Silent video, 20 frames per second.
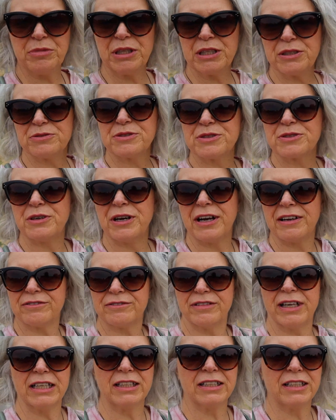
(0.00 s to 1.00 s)
but it was quite
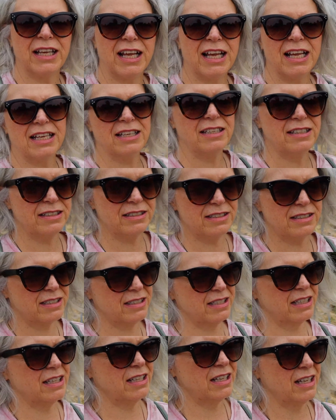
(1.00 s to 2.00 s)
fun. And